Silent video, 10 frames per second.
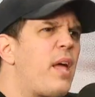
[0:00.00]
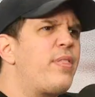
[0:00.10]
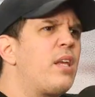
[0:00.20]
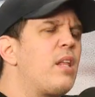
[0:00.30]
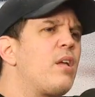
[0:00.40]
I
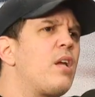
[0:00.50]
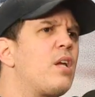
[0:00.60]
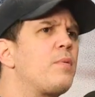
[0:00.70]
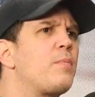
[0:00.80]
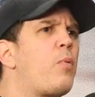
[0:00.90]
think
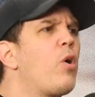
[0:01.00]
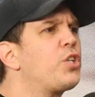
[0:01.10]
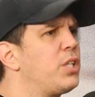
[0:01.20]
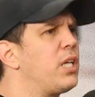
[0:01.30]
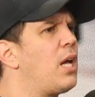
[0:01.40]
that,
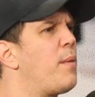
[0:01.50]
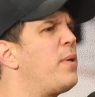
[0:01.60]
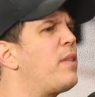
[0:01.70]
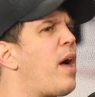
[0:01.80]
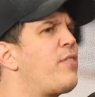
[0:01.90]
partially. I
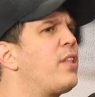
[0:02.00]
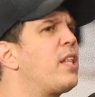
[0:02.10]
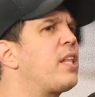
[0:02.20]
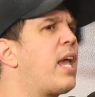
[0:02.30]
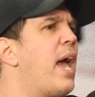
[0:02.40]
mean, I think
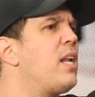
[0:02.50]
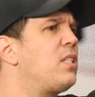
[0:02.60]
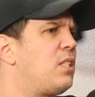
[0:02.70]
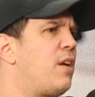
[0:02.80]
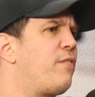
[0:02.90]
that the canon
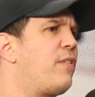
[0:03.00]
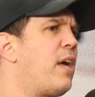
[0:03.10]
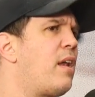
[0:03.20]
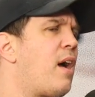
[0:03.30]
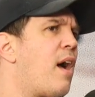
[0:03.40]
stuff
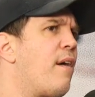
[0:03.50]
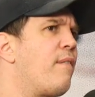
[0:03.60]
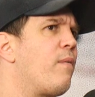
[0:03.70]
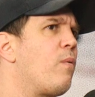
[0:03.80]
that I...